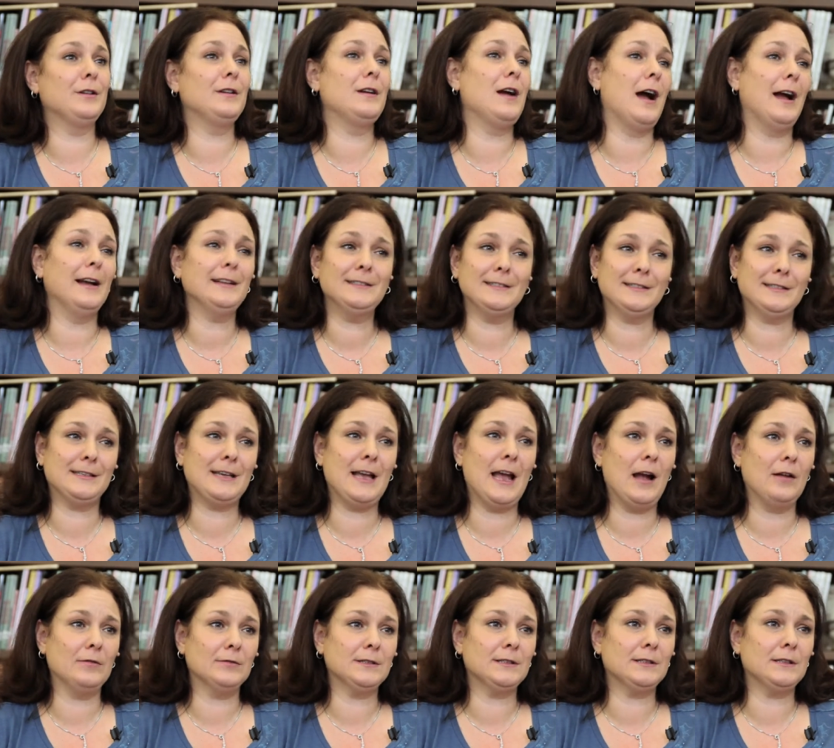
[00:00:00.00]
guidance
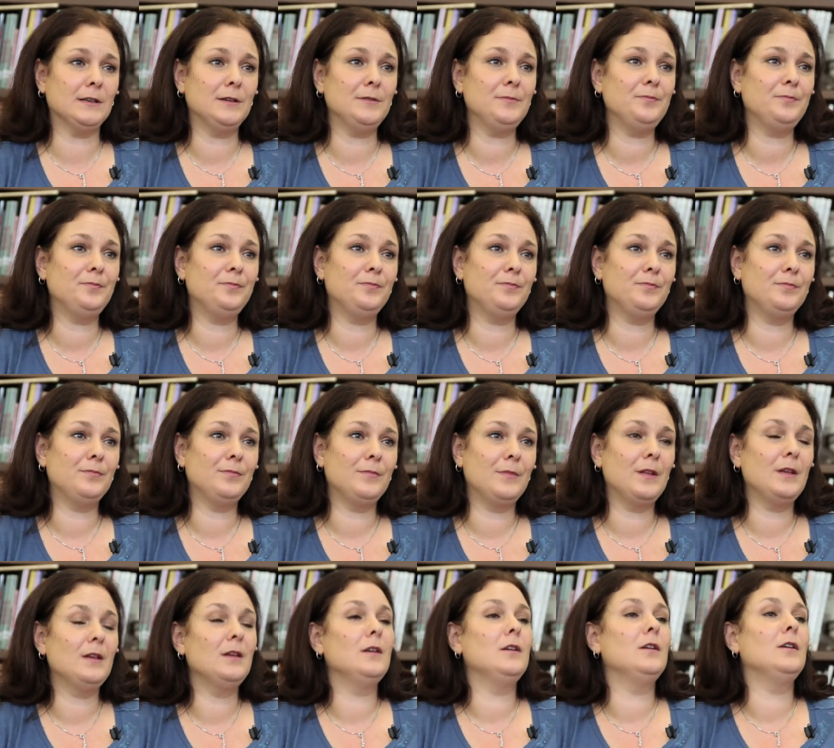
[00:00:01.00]
counselor,
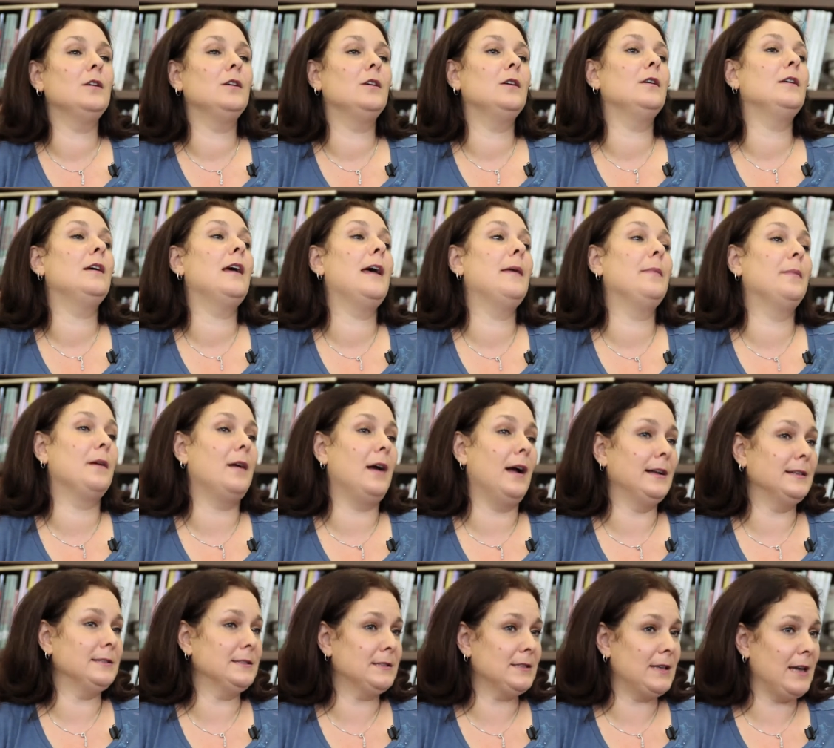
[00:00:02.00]
and the
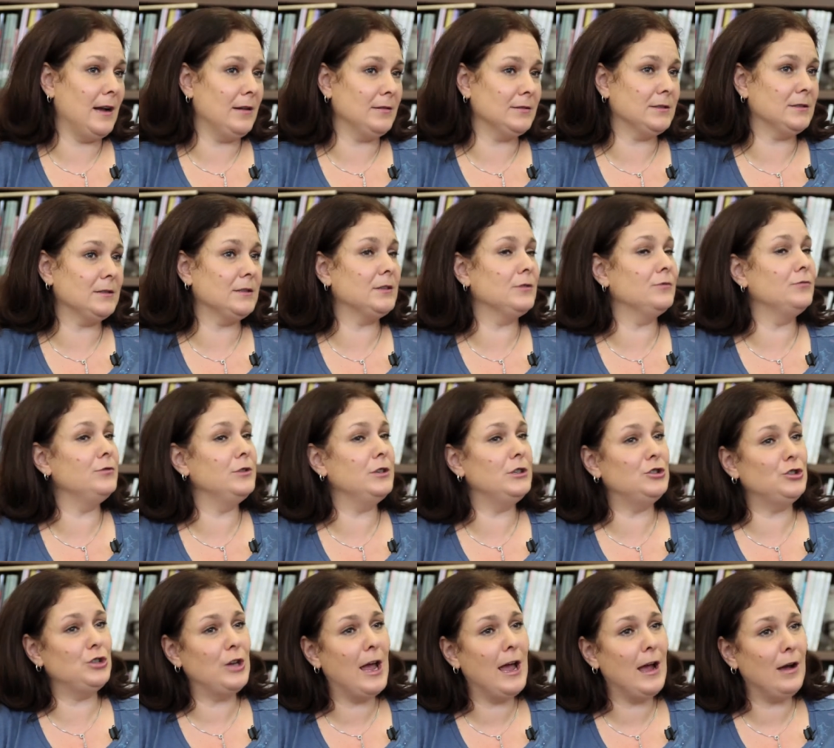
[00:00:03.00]
guidance counselor can
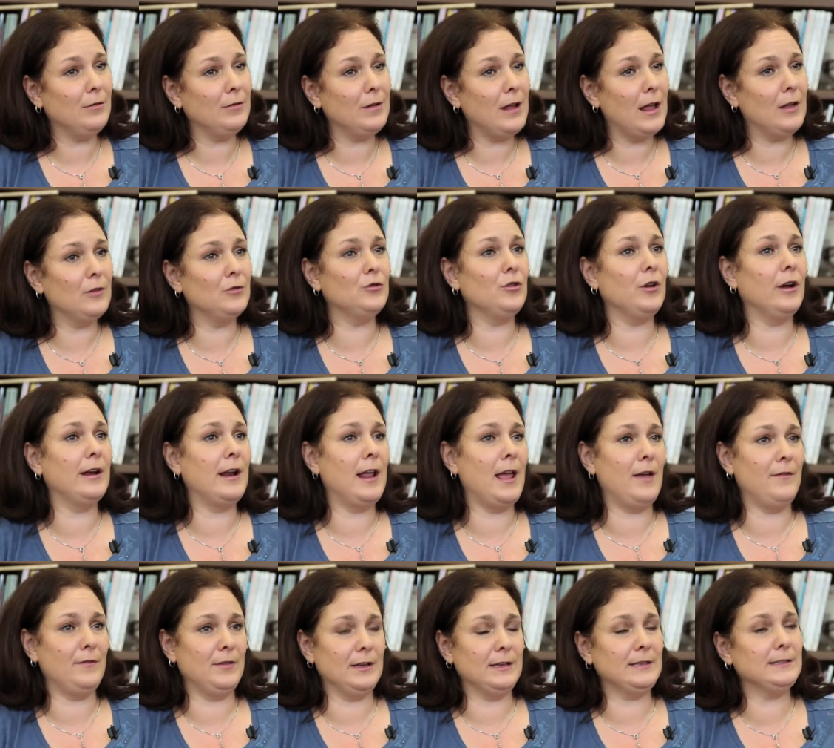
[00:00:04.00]
reach out and try to
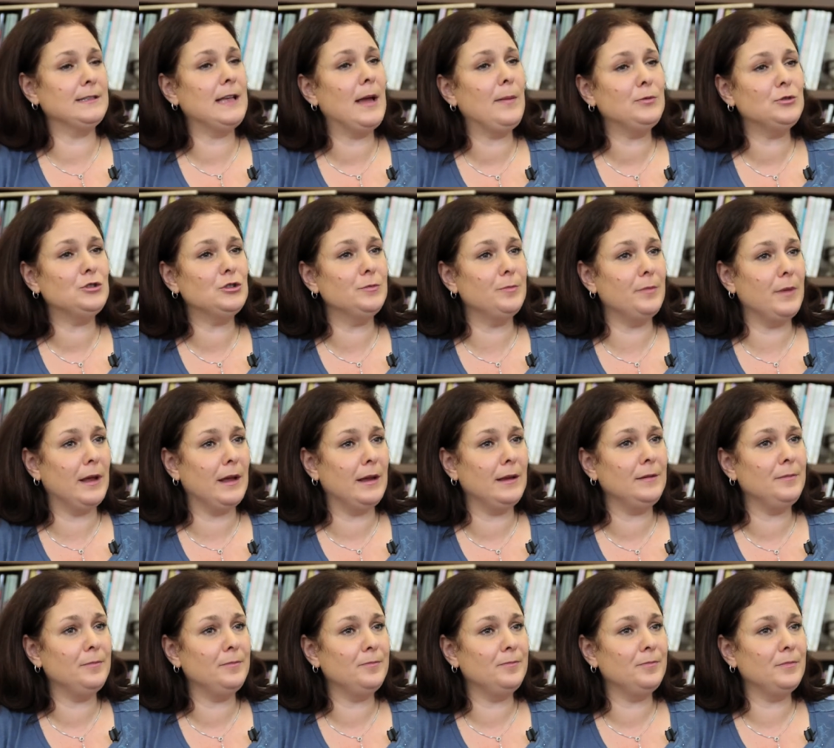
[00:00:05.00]
have an exception
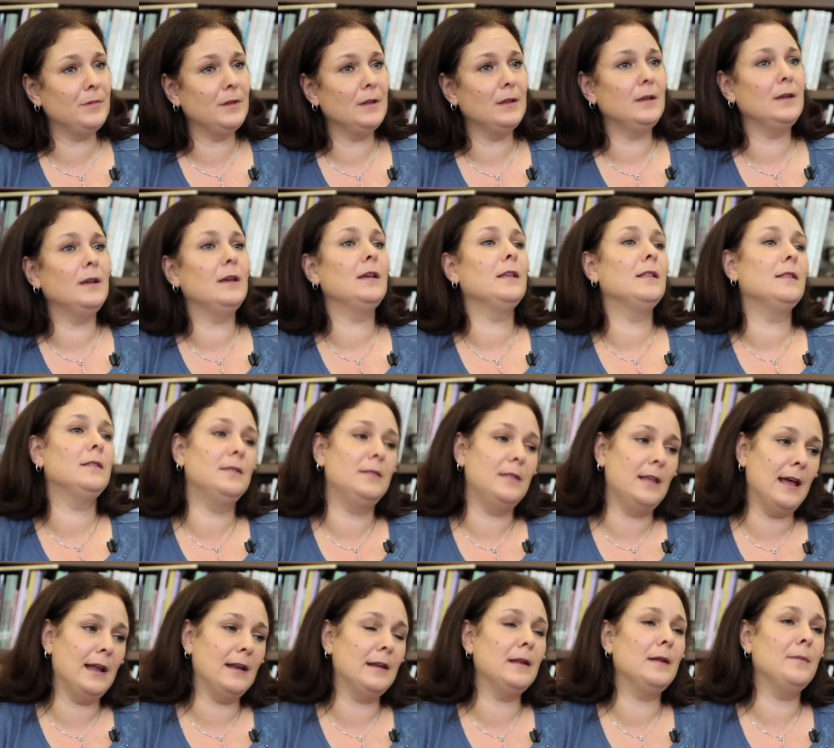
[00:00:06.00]
made,
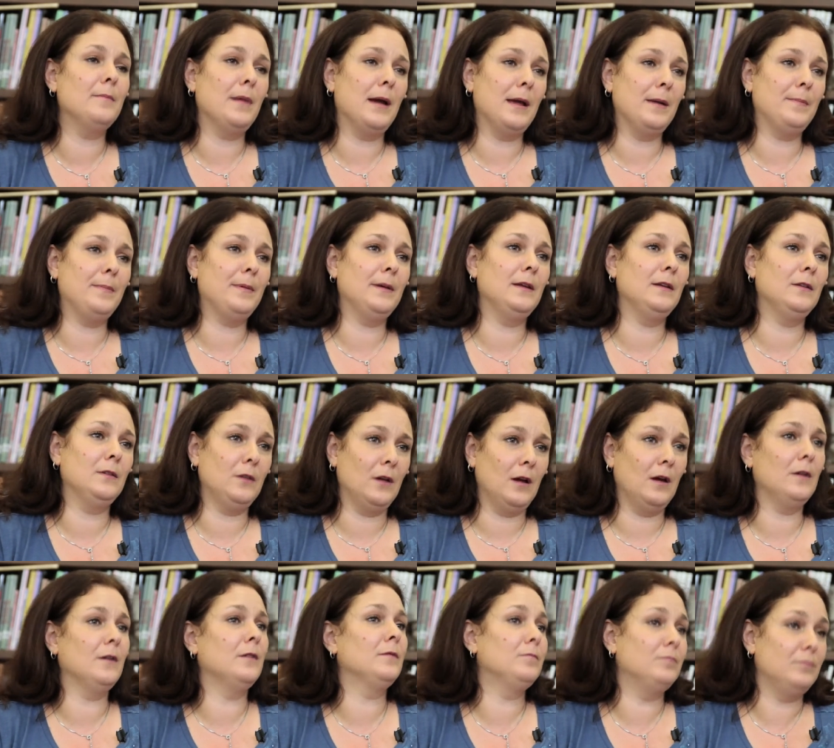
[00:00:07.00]
then it might be
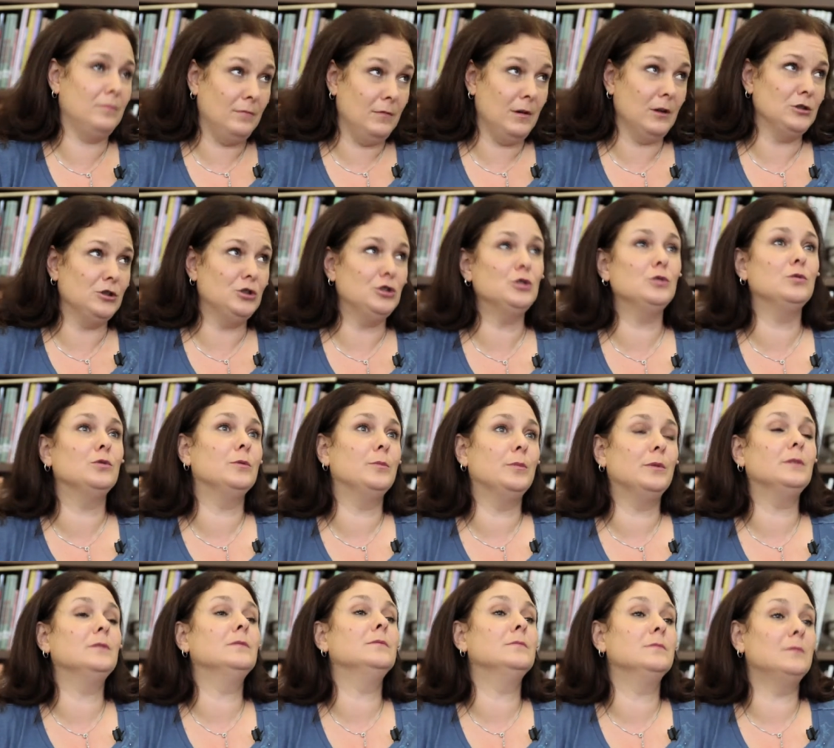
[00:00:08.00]
a
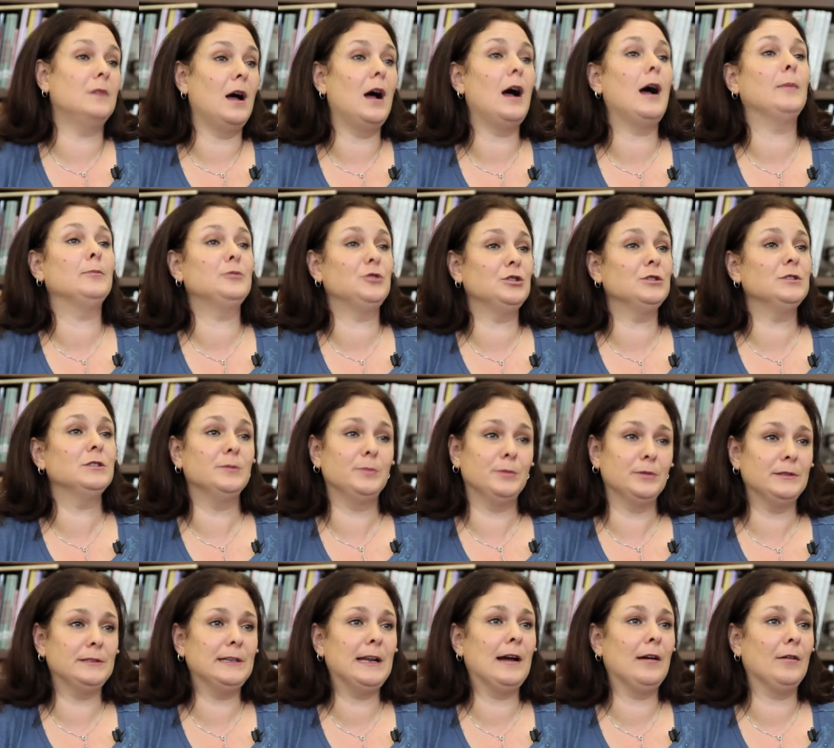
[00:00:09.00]
doable option to
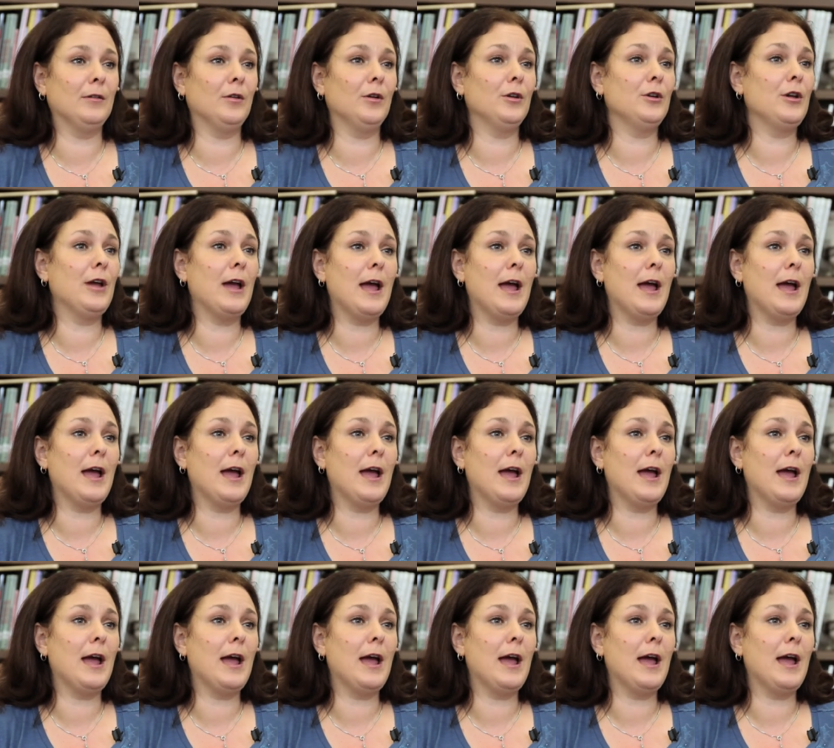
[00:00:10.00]
put down on your